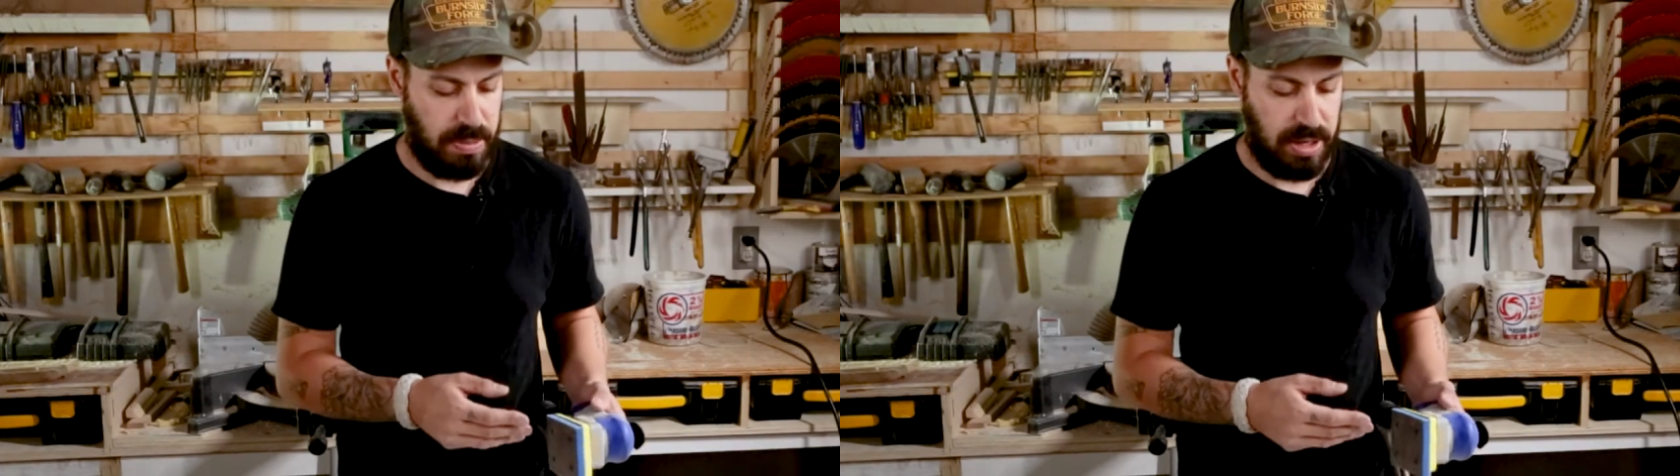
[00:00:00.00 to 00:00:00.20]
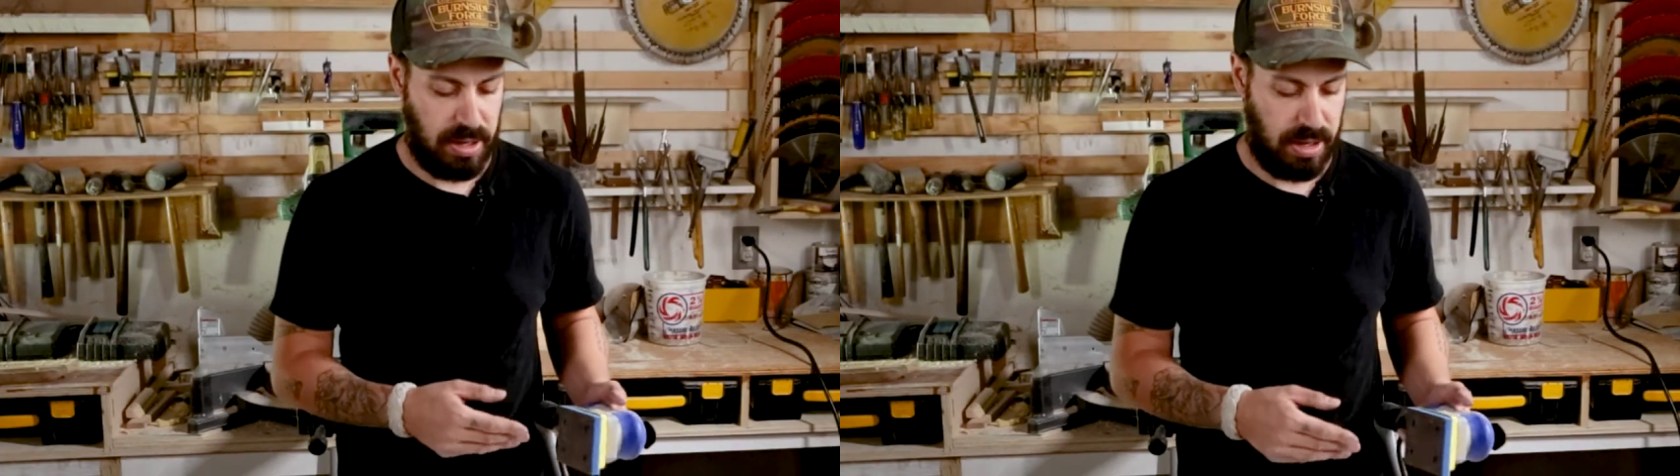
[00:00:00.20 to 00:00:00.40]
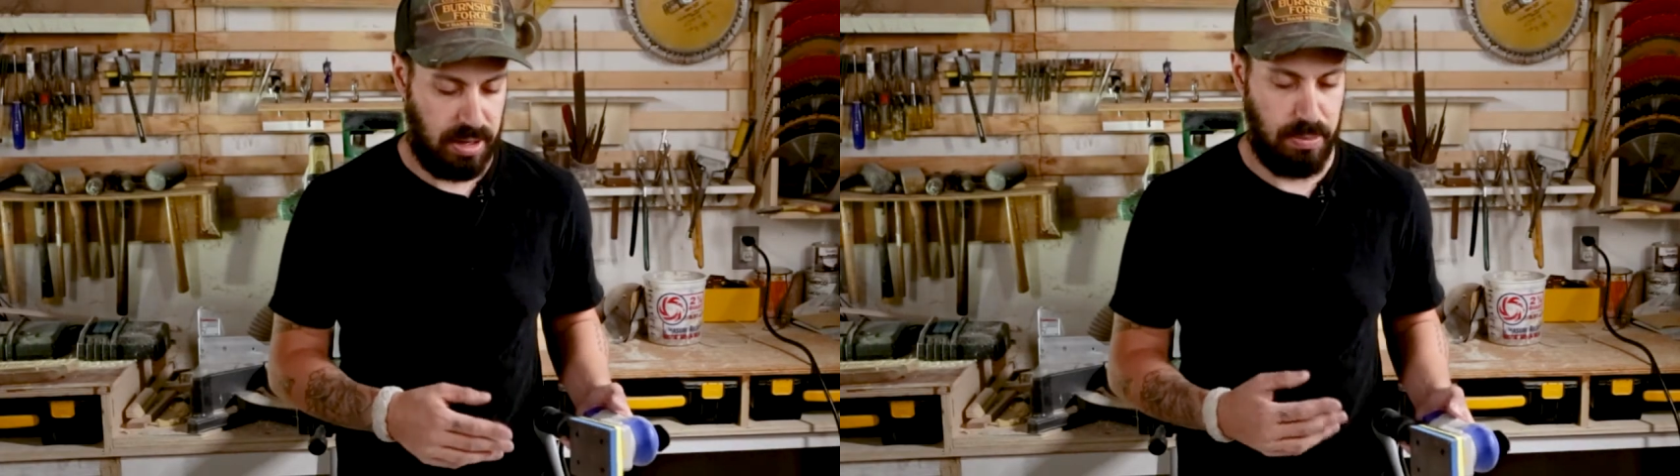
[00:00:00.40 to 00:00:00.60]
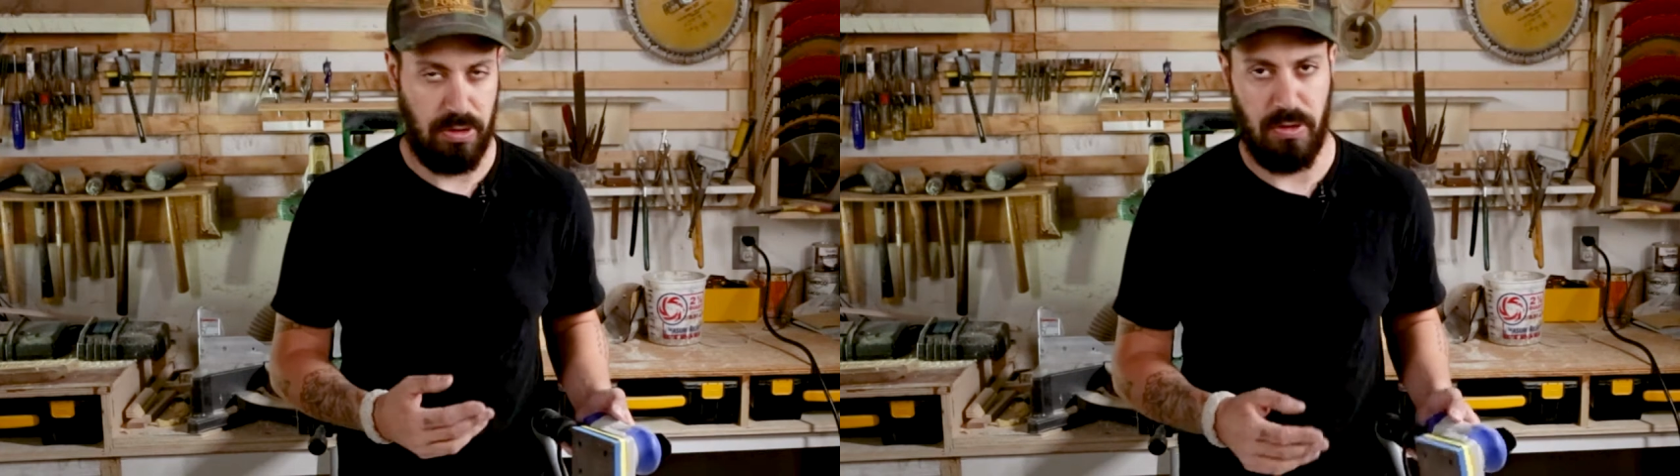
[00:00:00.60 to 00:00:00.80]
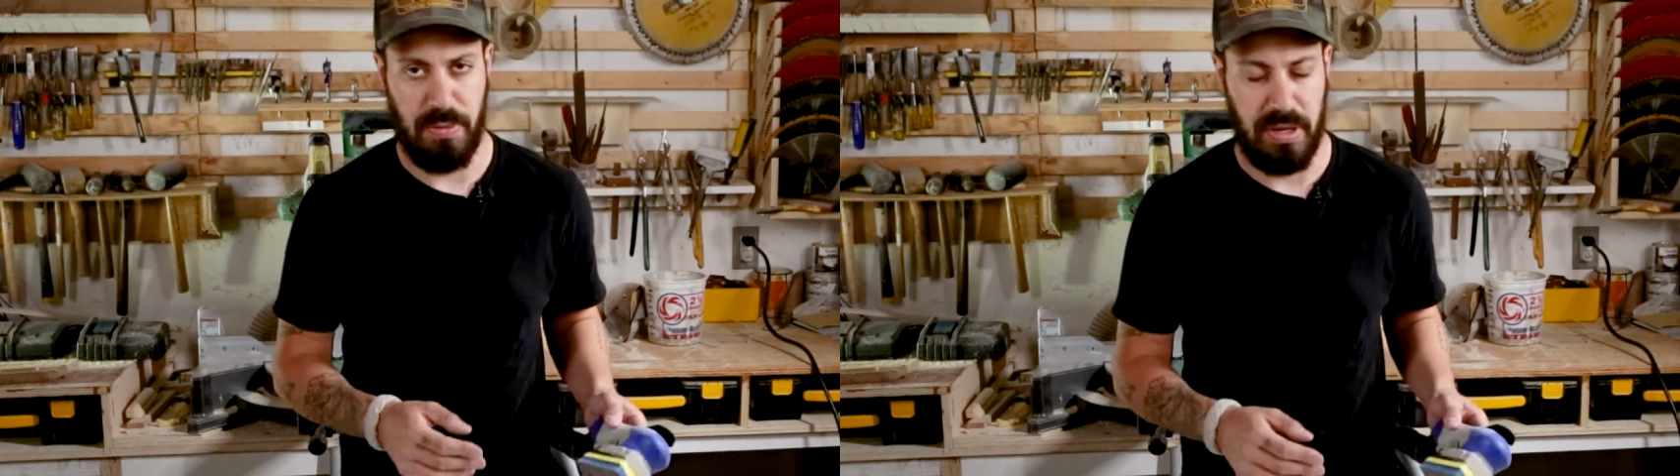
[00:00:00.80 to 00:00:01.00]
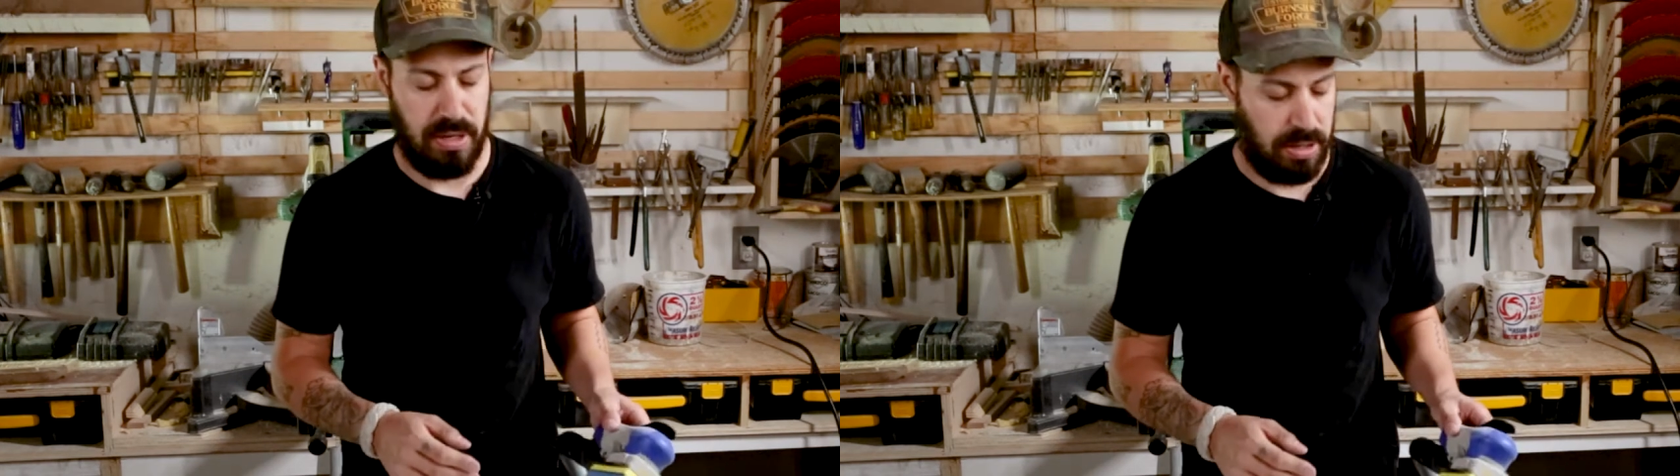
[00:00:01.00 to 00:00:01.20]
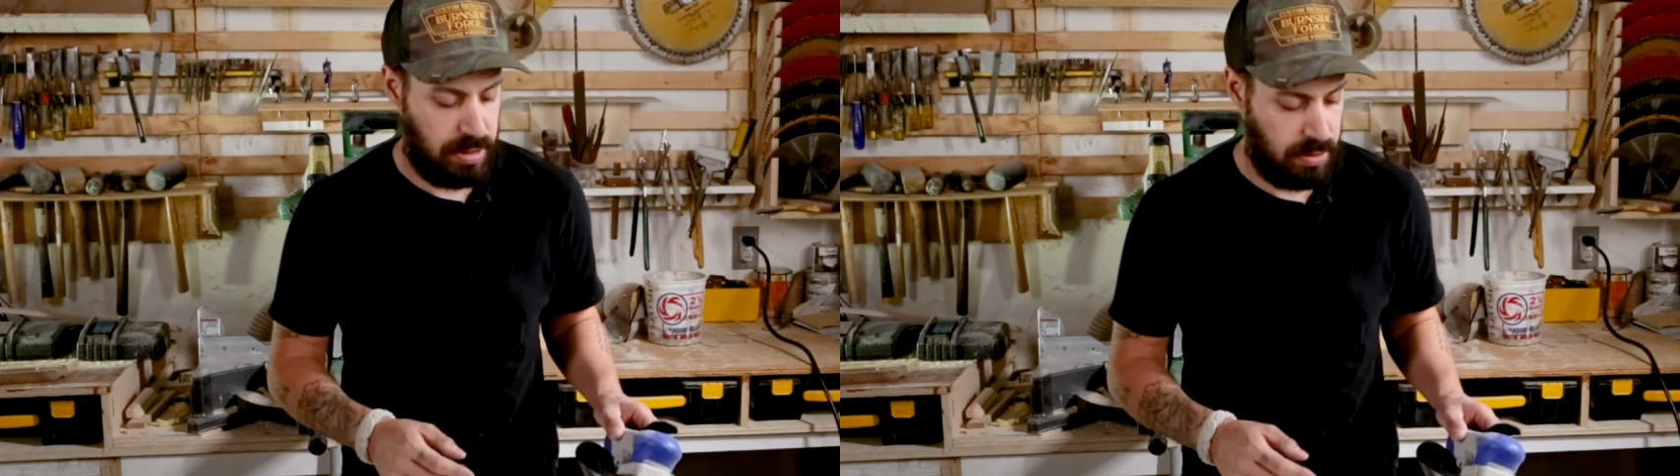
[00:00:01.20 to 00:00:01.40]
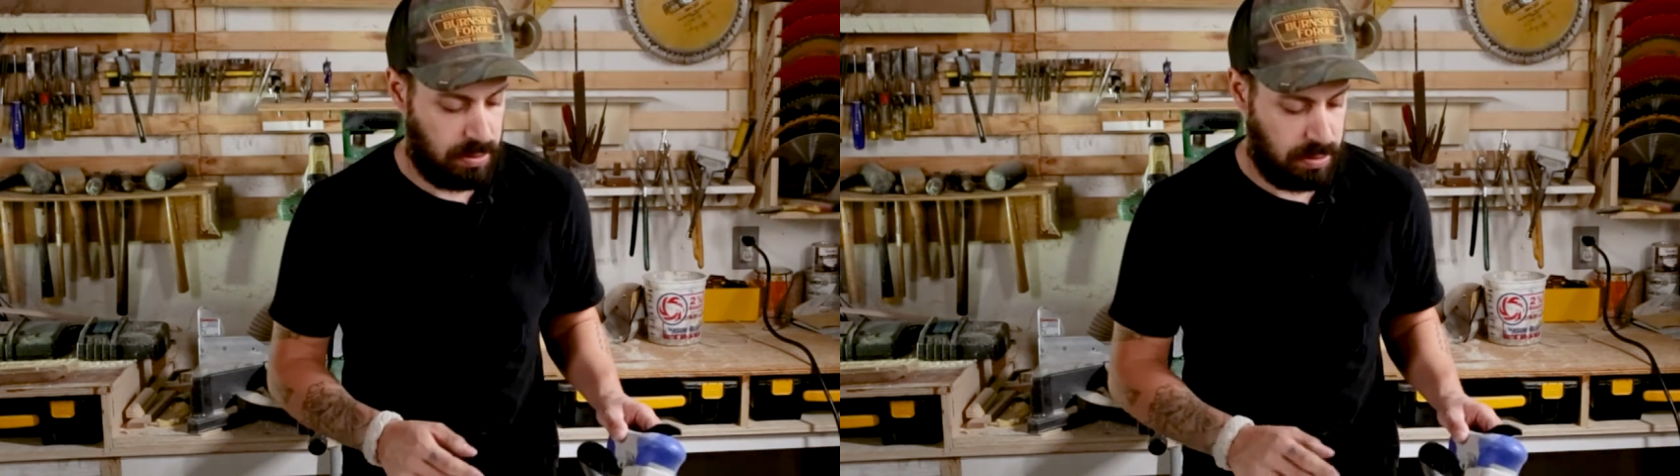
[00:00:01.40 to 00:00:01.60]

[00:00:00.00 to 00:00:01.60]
but an improvement in